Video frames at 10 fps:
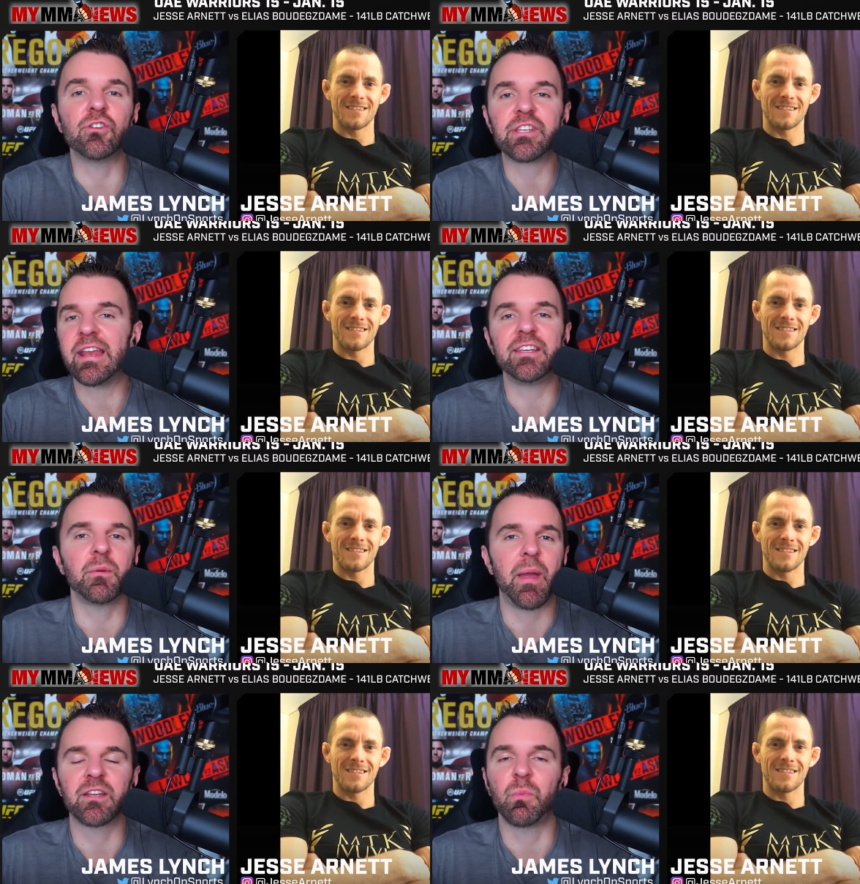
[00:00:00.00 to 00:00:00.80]
Speaker 1: you said, he's a
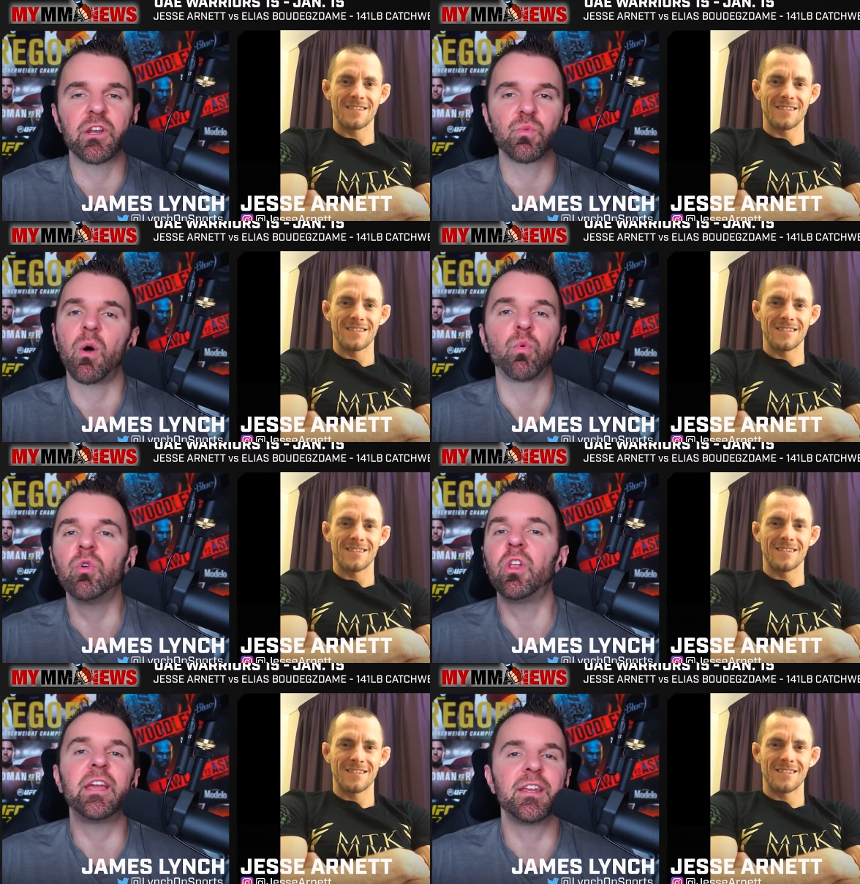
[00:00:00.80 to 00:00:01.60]
bantamweight as well. We're
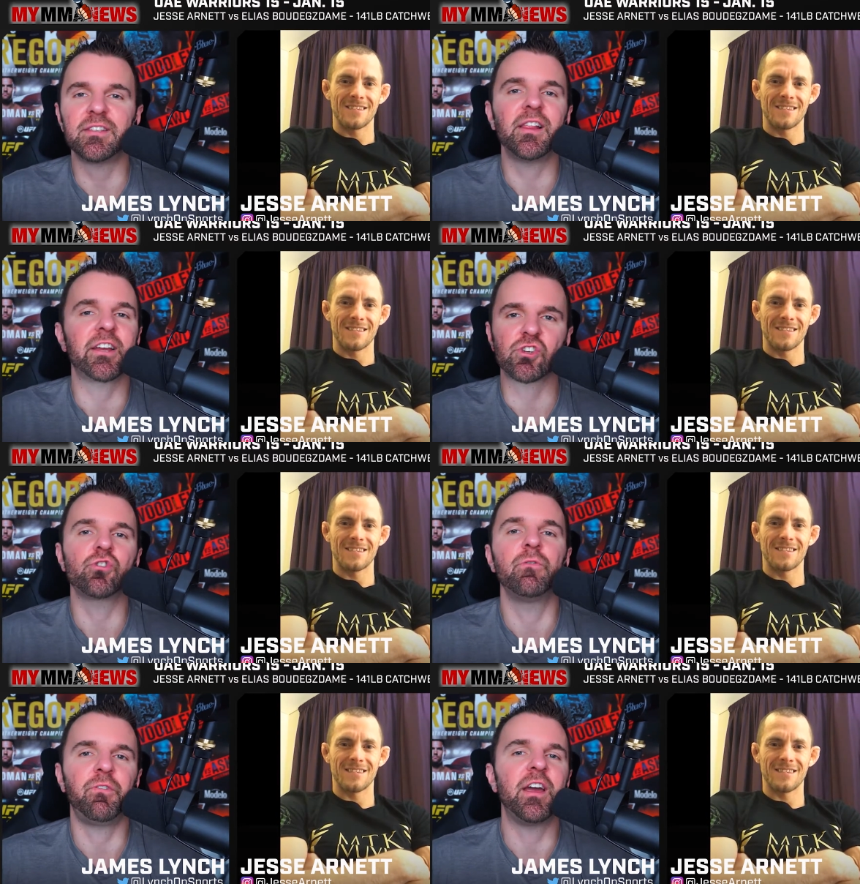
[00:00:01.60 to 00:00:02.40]
really going to see like a
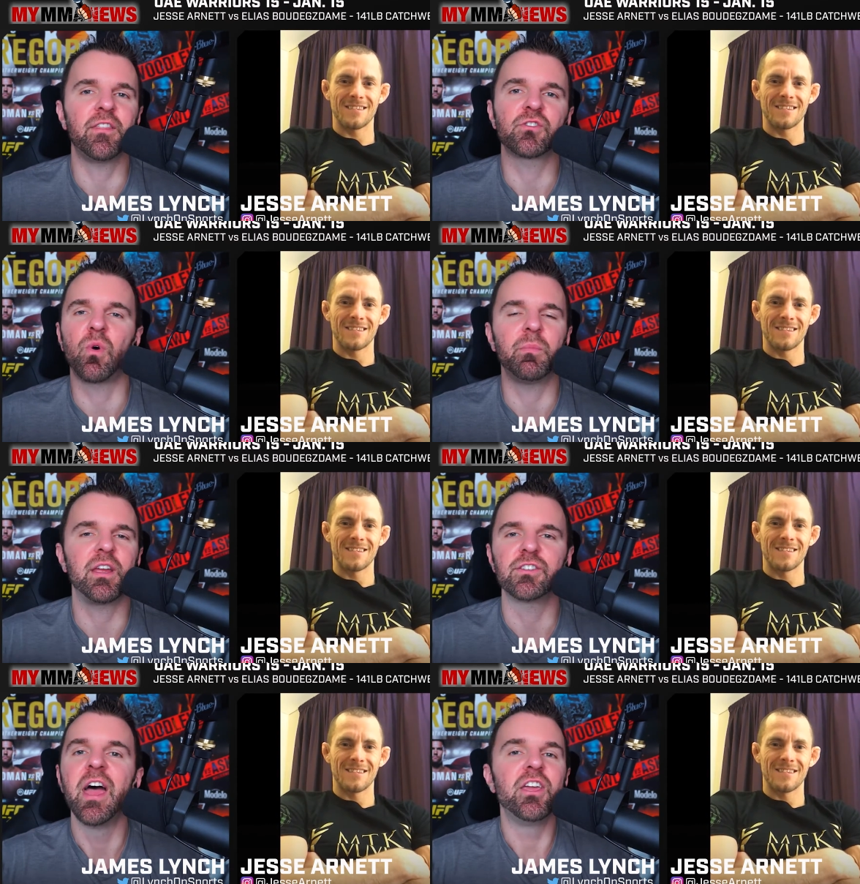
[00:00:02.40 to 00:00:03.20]
true fight in this one
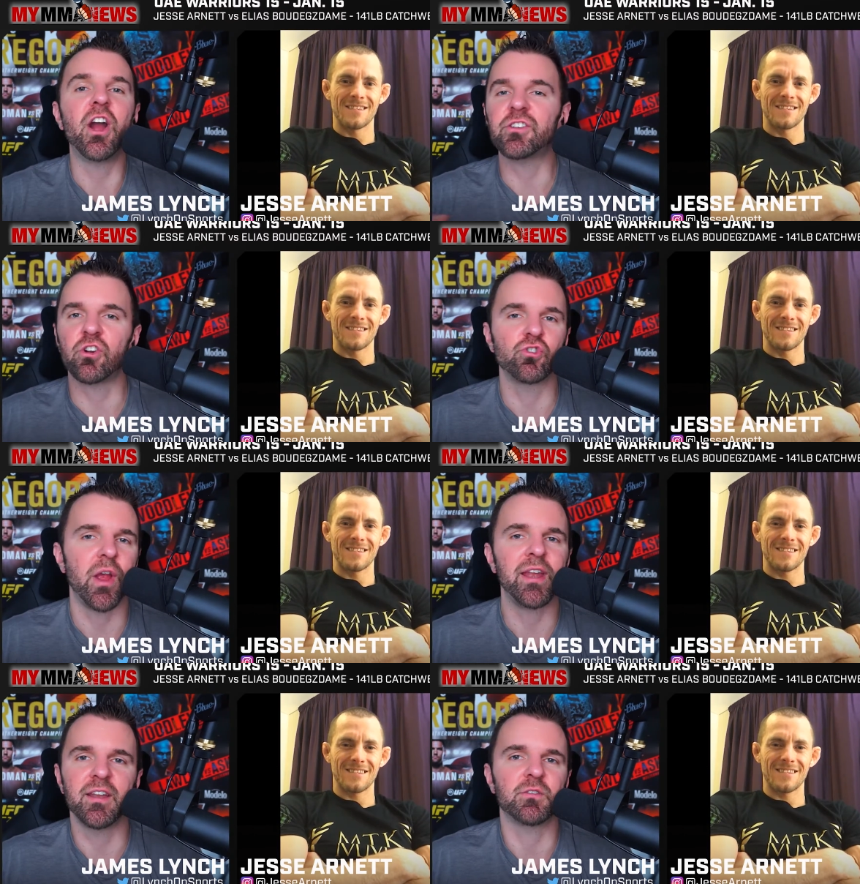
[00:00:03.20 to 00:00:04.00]
because you guys aren't
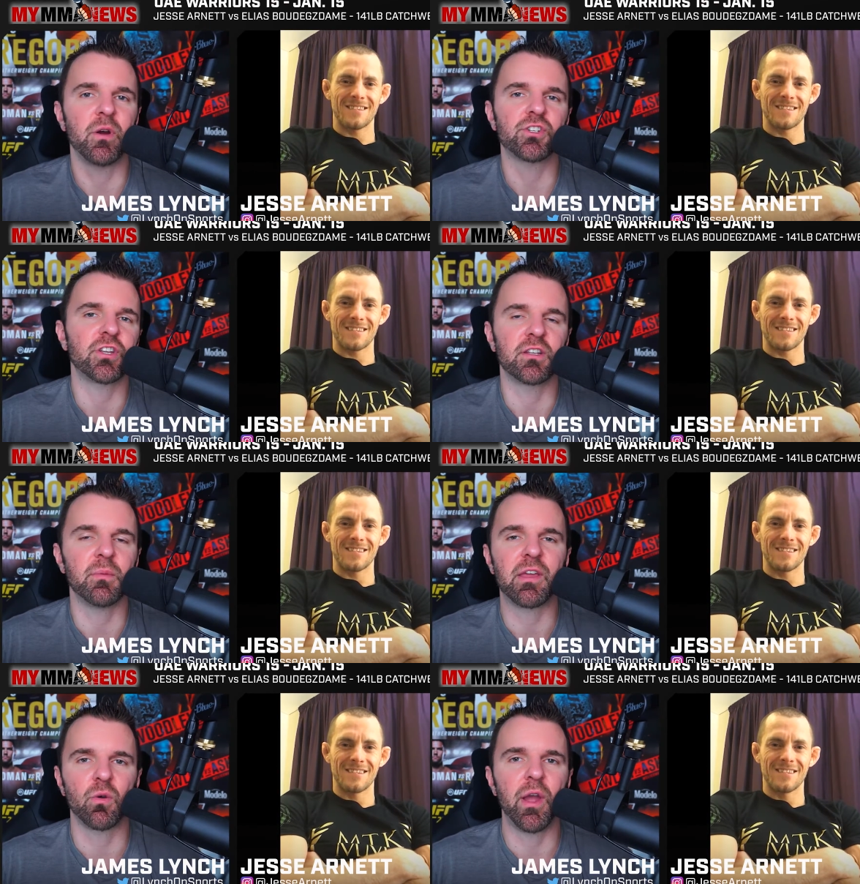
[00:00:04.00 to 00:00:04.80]
draining as much to, to
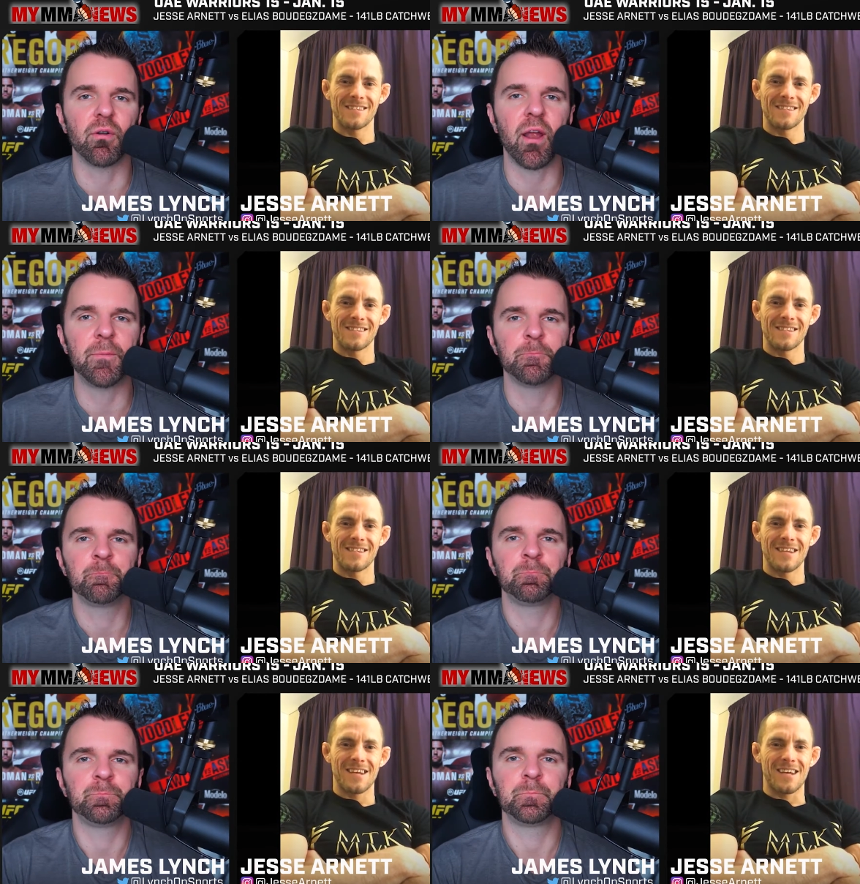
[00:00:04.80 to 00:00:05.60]
make the weight, right?
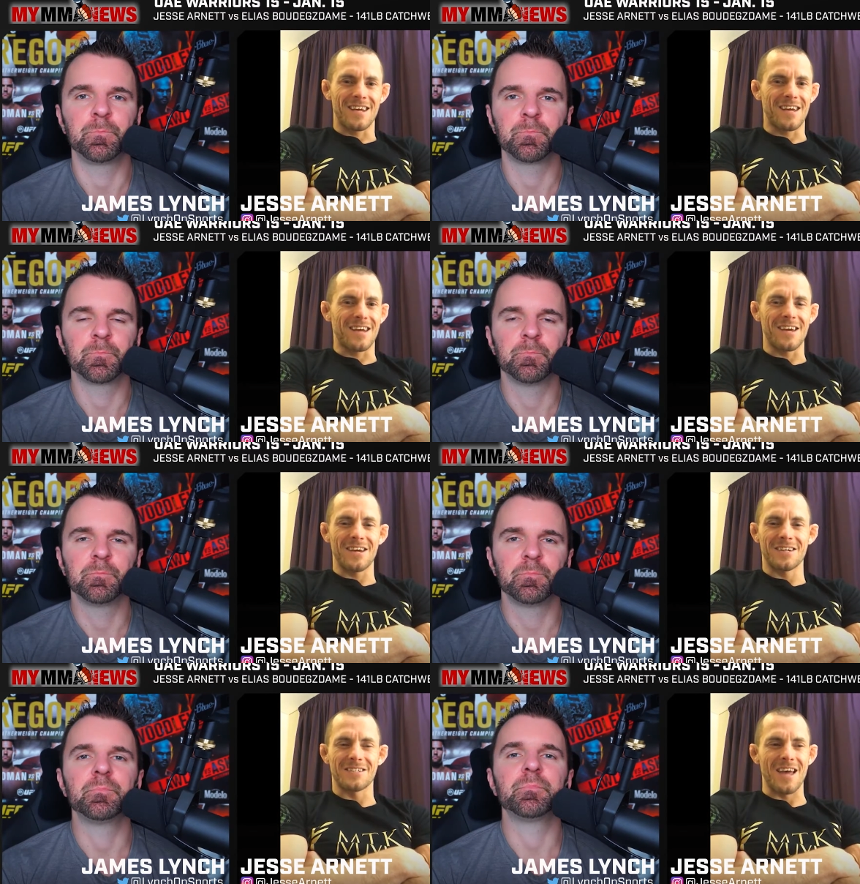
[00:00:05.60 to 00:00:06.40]

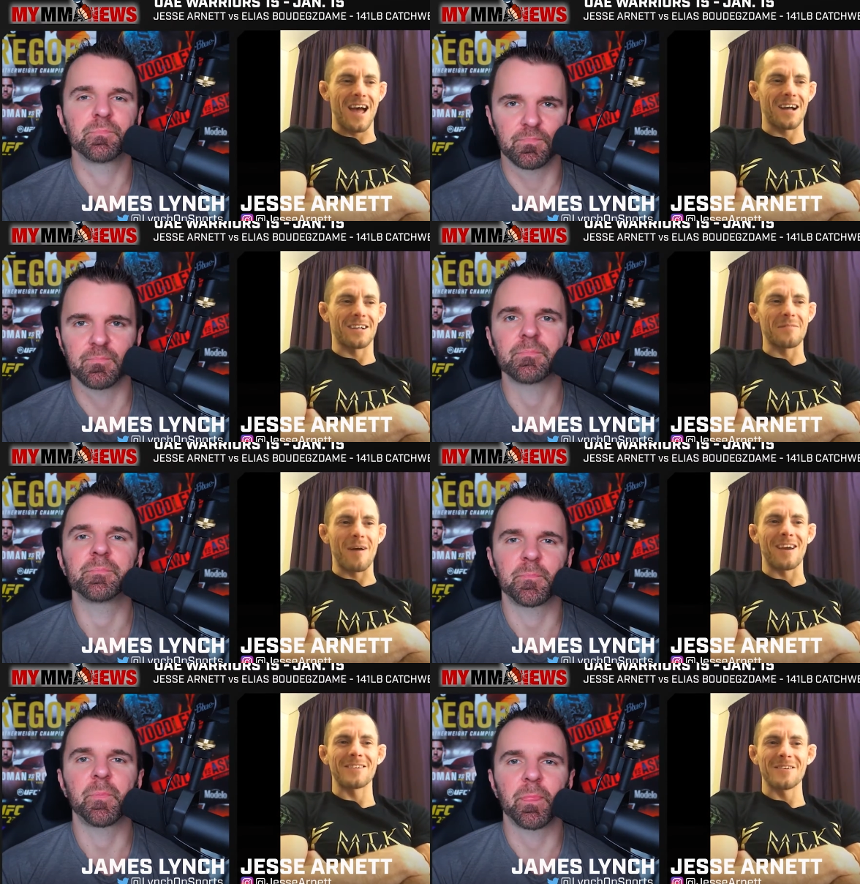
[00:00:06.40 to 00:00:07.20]
Speaker 2: Exactly,
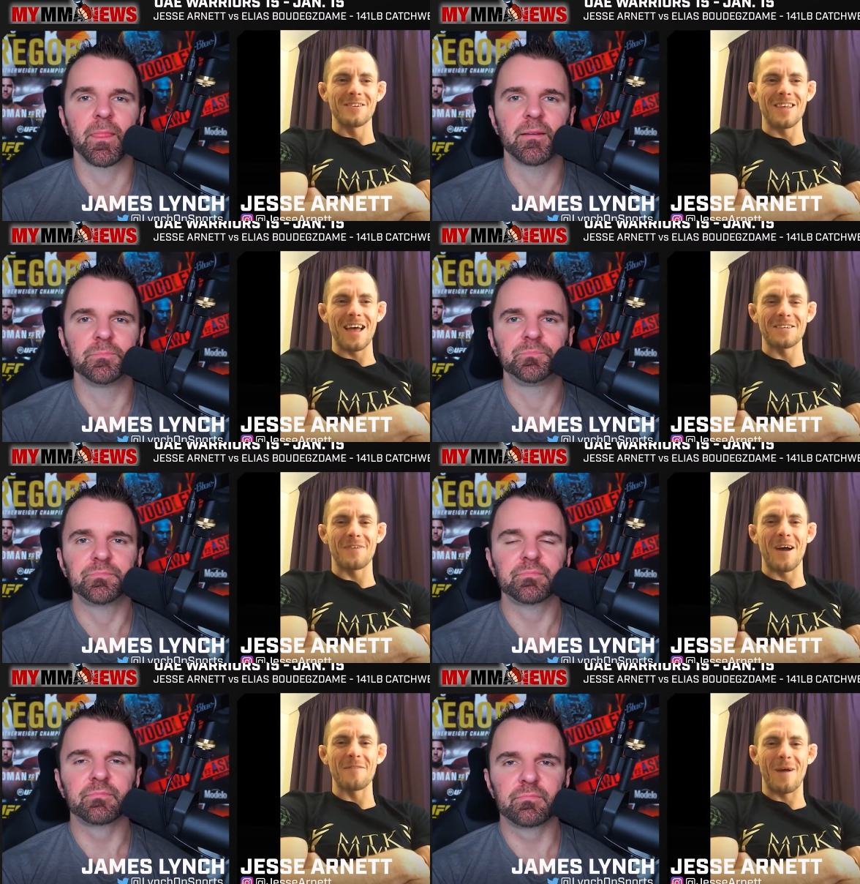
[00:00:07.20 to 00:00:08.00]
man. It's those
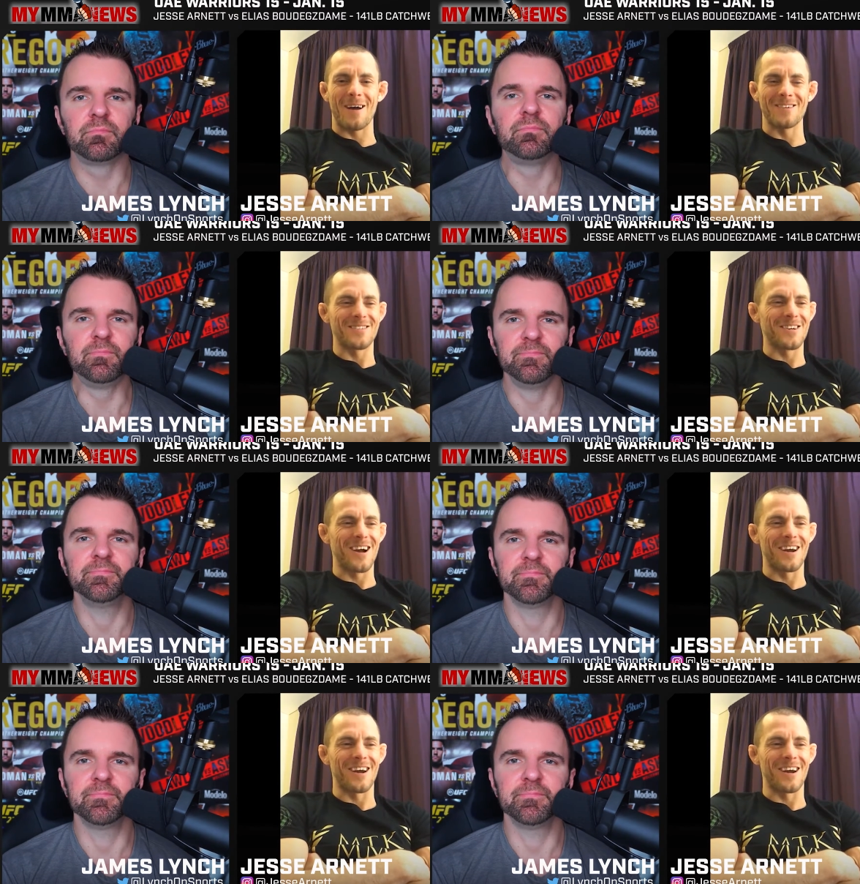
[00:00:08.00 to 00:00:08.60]
last five pounds